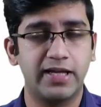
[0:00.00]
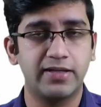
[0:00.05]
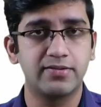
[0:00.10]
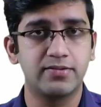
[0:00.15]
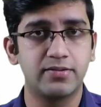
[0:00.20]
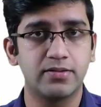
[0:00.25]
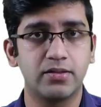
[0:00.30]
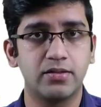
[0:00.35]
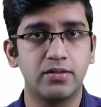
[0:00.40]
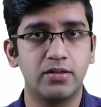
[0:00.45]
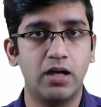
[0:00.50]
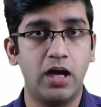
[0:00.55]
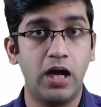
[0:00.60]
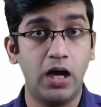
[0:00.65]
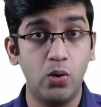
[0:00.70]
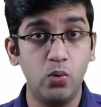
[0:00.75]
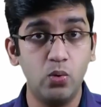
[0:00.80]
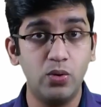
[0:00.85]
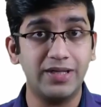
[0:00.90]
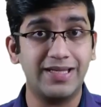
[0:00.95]
cancer,
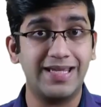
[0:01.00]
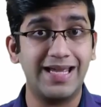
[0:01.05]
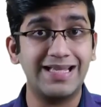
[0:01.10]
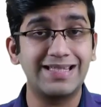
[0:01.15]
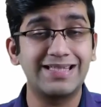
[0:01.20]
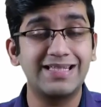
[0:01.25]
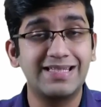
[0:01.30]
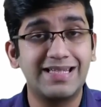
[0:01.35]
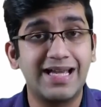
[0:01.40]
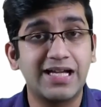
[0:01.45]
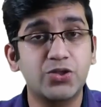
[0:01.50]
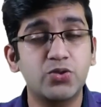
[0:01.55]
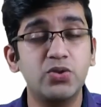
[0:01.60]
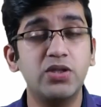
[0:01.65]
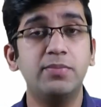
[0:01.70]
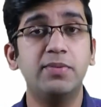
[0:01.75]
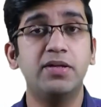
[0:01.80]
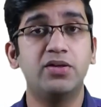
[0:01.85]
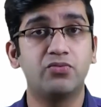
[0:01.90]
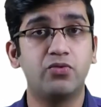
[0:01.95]
how cancer is
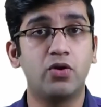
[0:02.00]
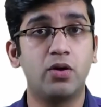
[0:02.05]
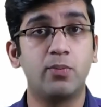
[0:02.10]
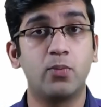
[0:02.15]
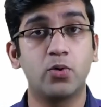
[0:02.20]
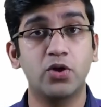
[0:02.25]
actually being formed,